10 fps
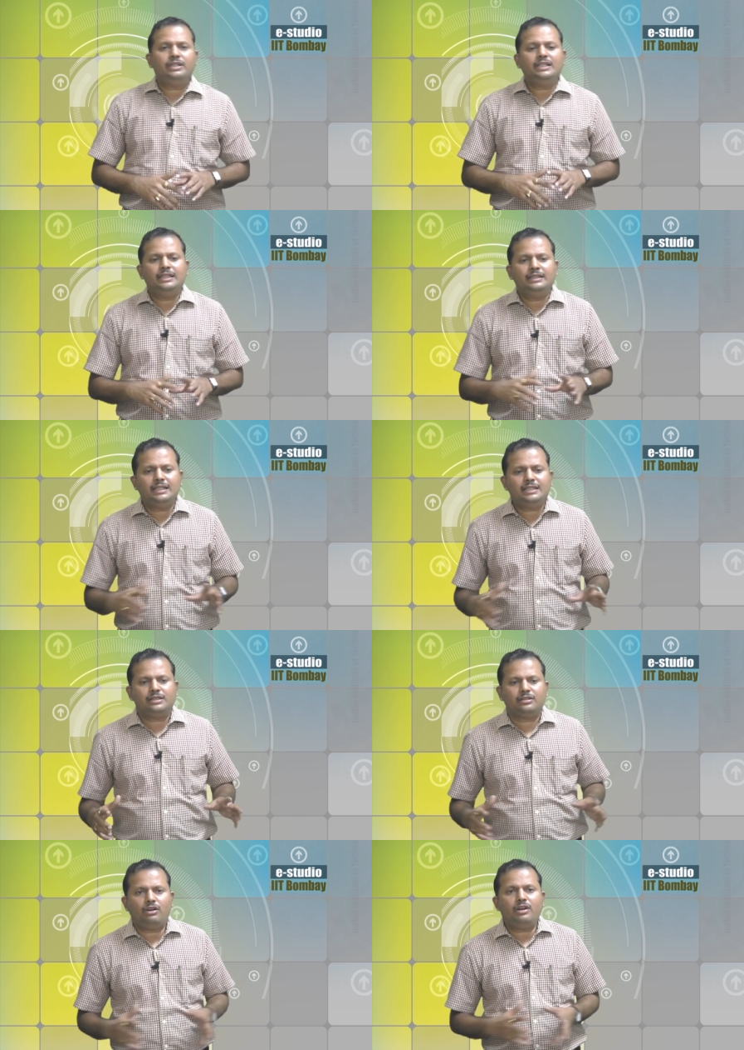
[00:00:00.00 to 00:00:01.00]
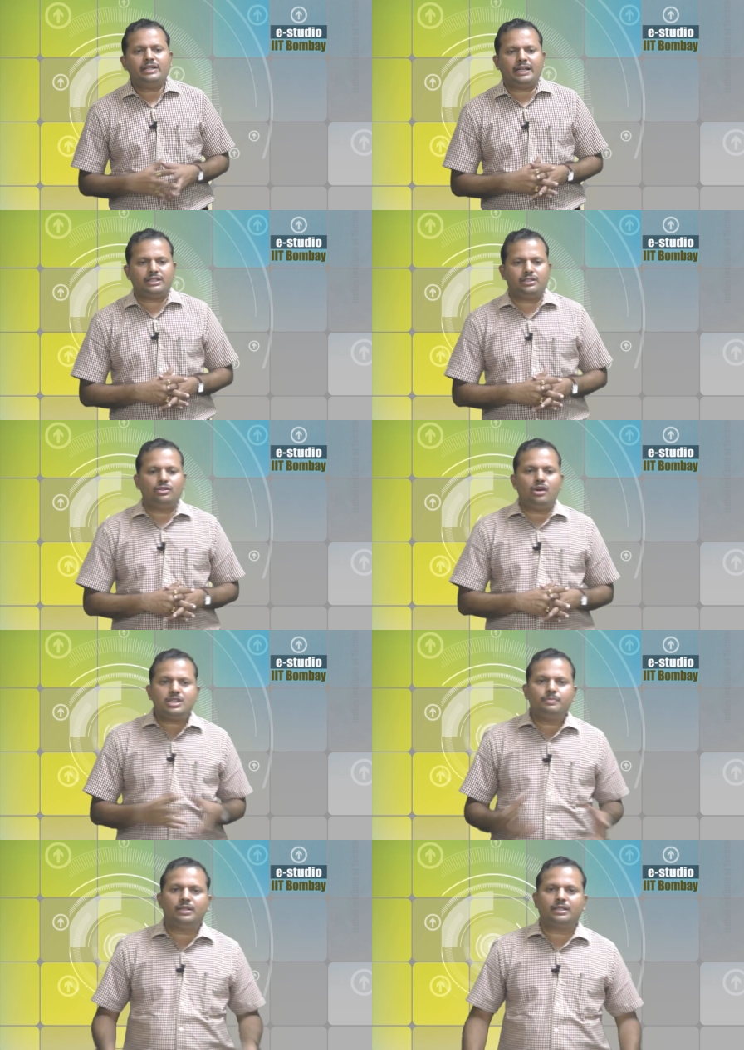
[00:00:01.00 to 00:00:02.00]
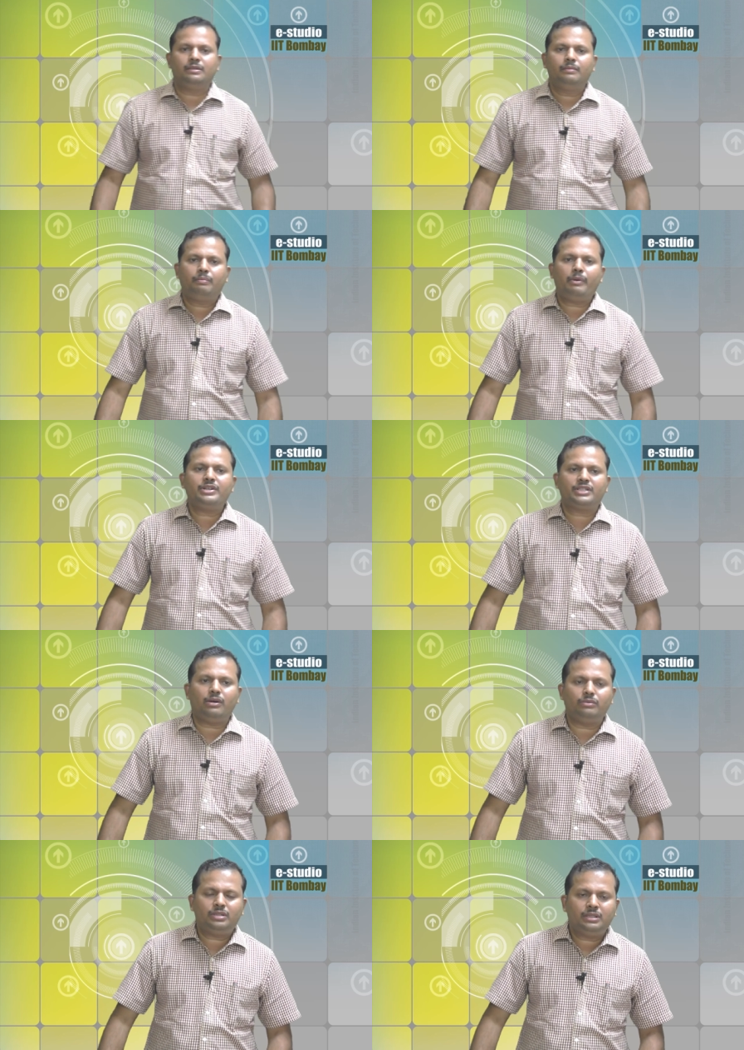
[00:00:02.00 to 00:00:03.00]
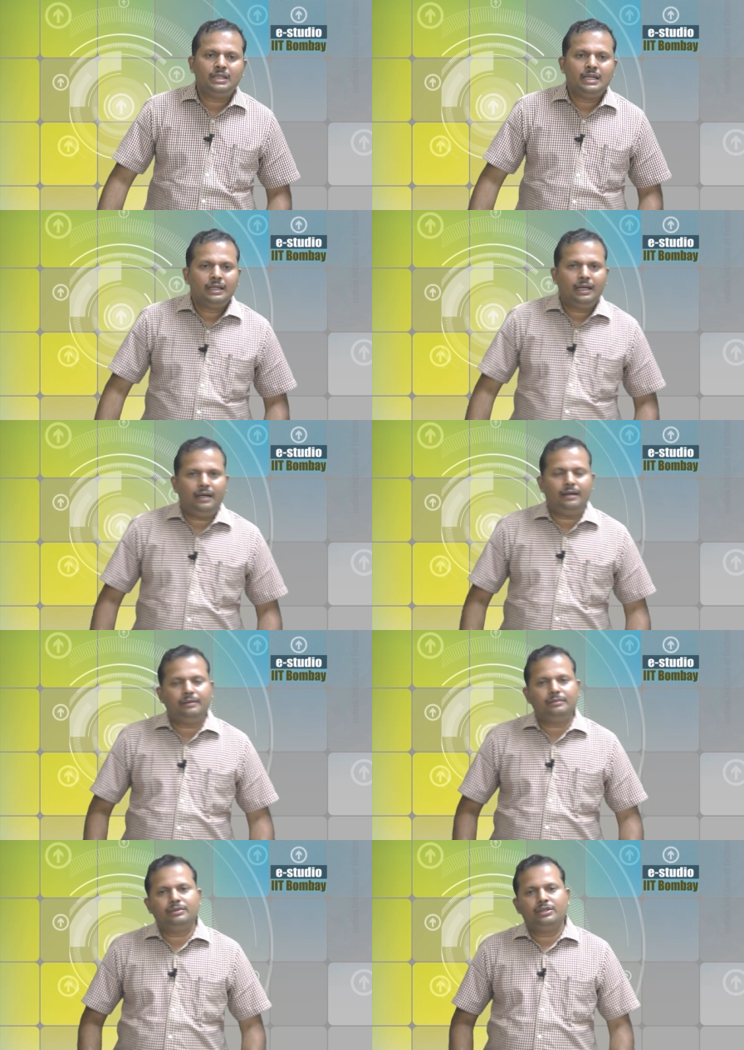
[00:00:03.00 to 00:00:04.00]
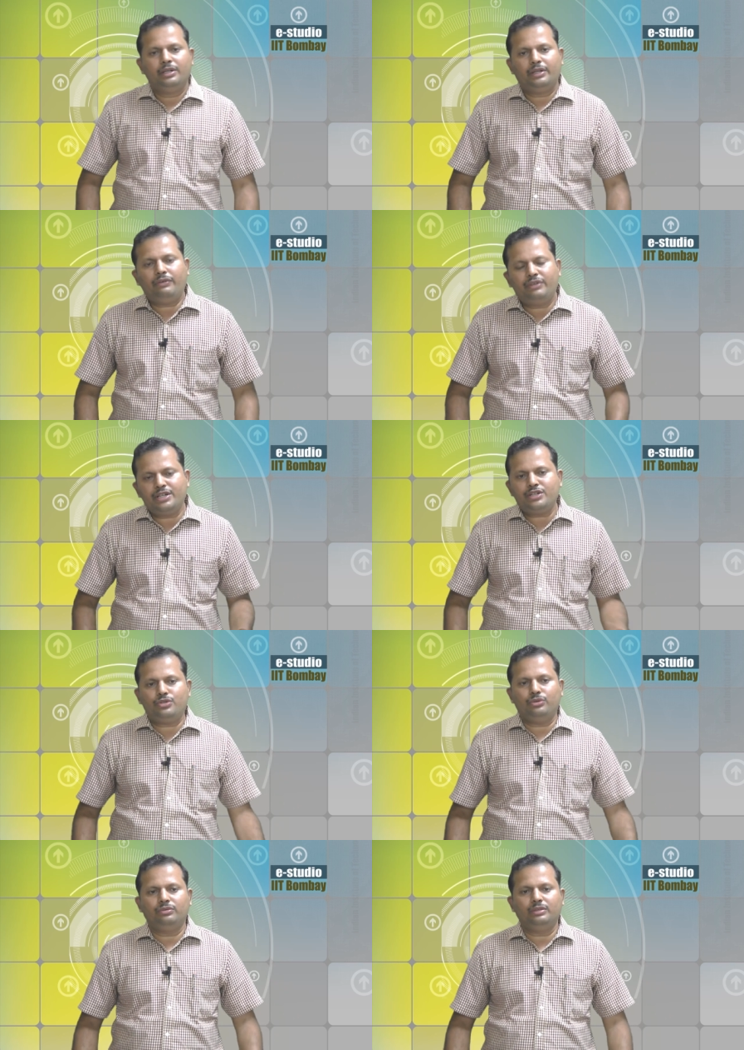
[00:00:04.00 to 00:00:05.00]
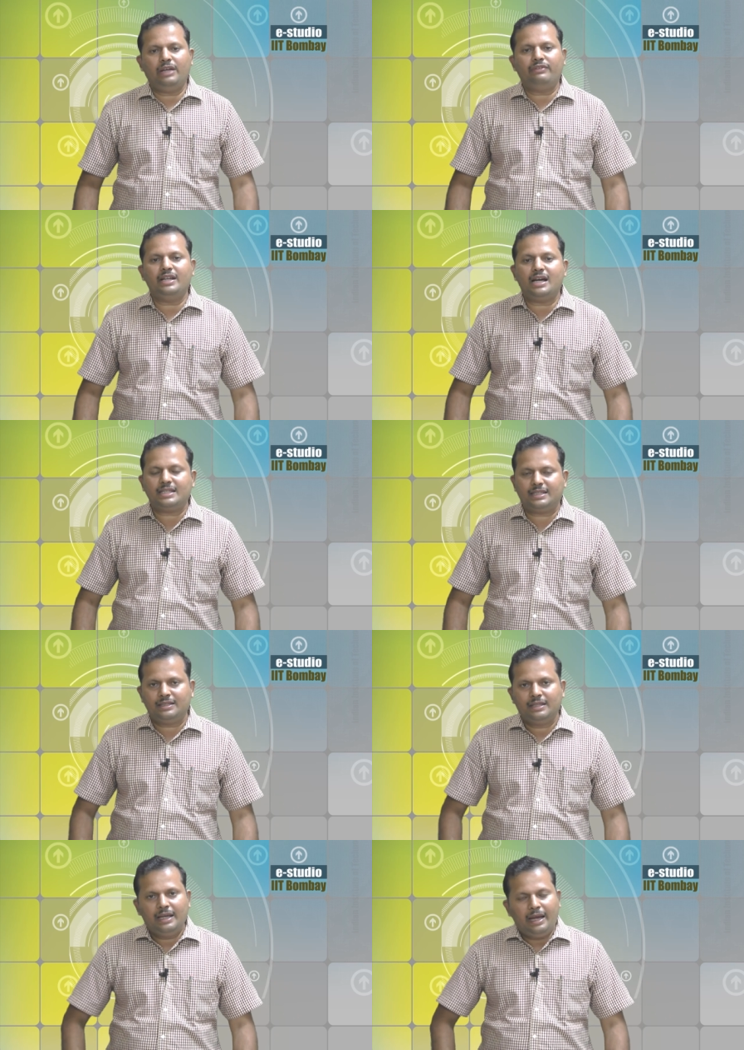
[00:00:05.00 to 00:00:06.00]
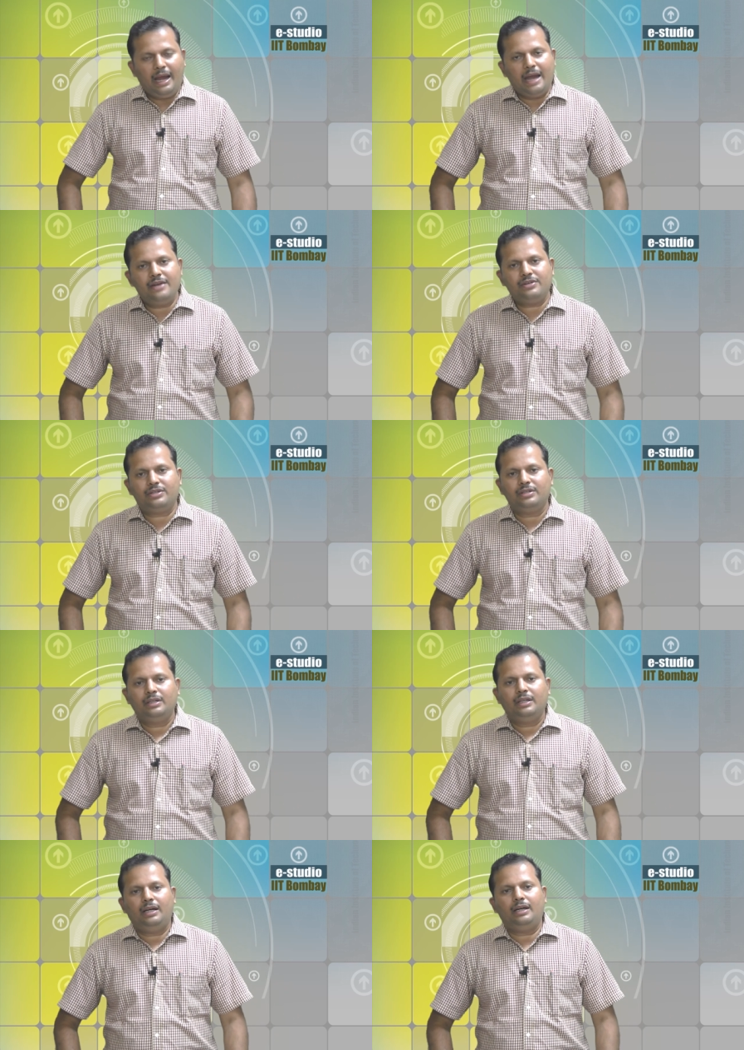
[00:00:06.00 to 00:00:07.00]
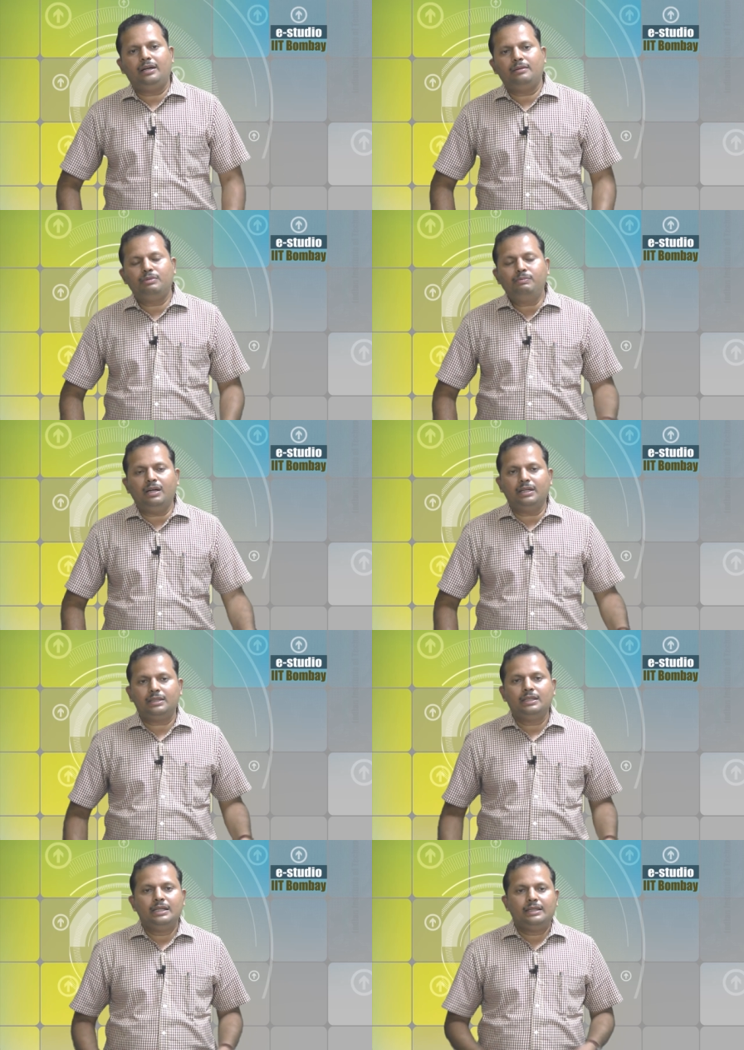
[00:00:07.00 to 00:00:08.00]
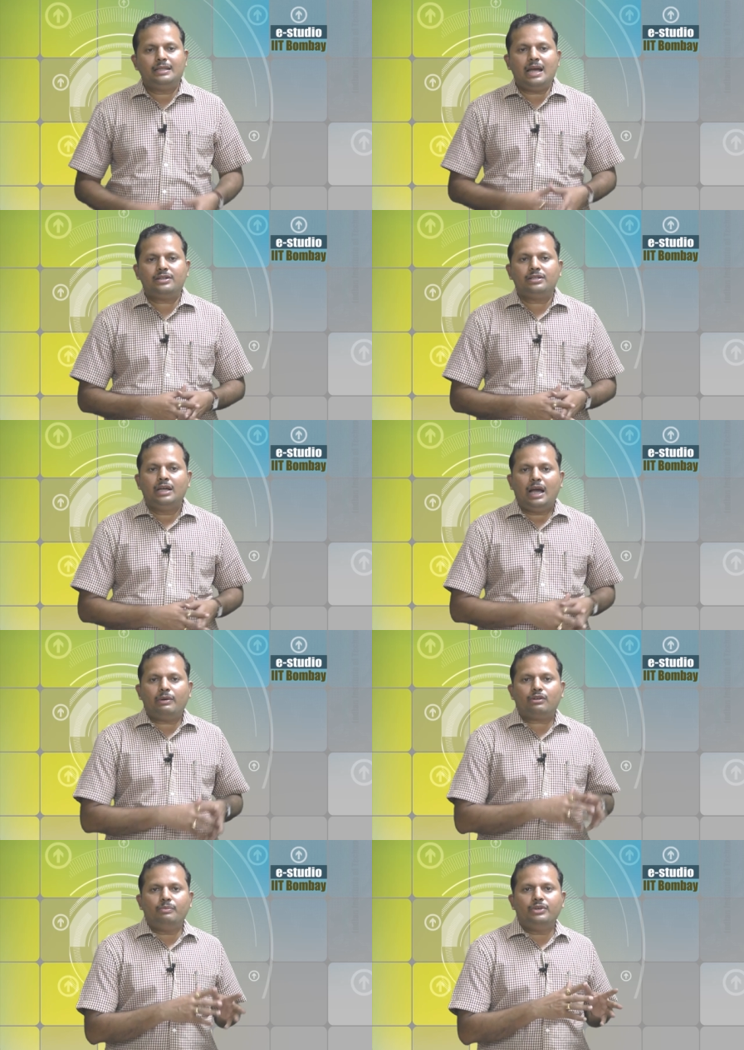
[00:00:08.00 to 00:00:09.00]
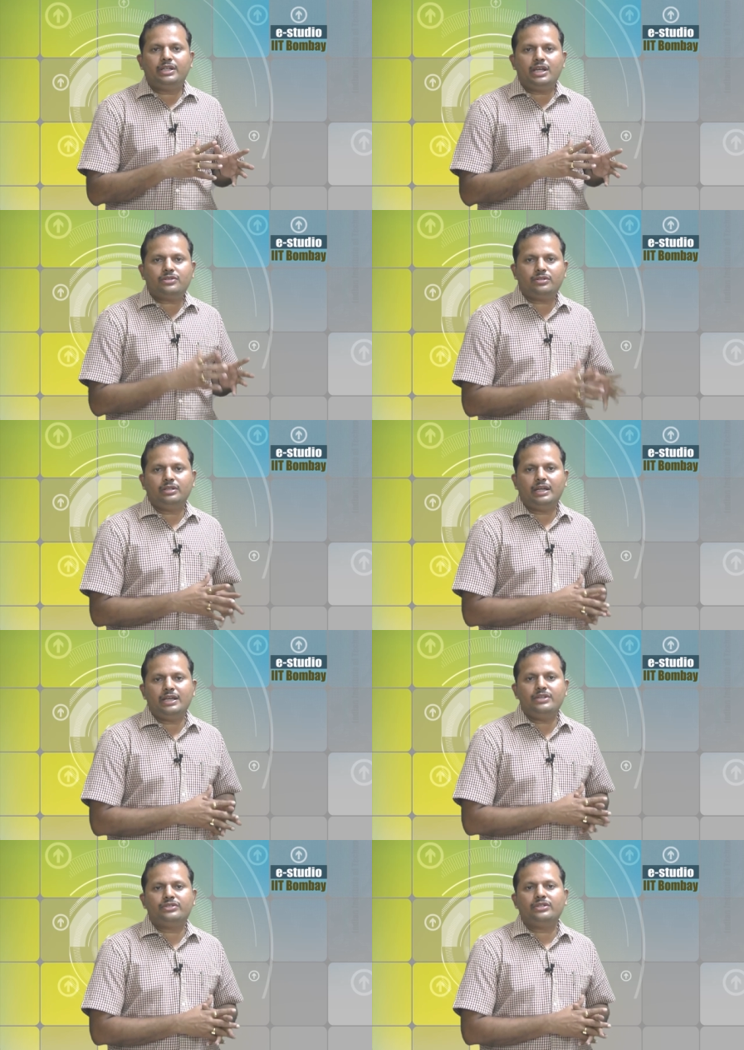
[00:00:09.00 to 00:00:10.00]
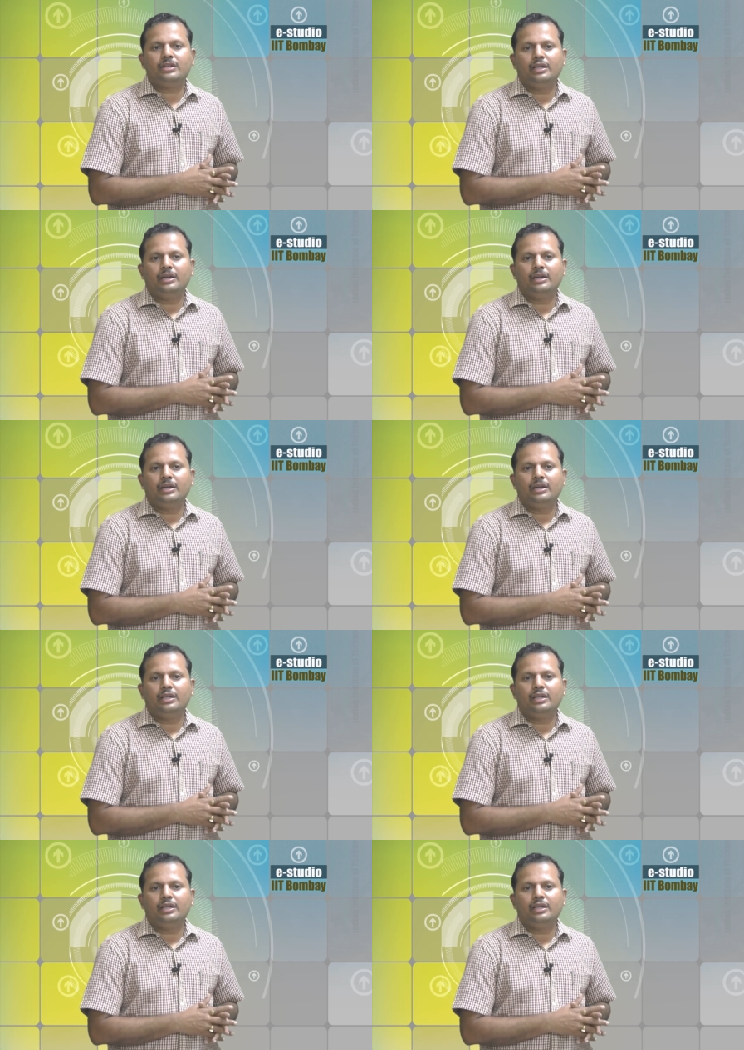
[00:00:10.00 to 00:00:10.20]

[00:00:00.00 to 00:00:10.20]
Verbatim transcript: it is in this context Gosberg points out um, referring to Levinas and uh, Buber that our communication is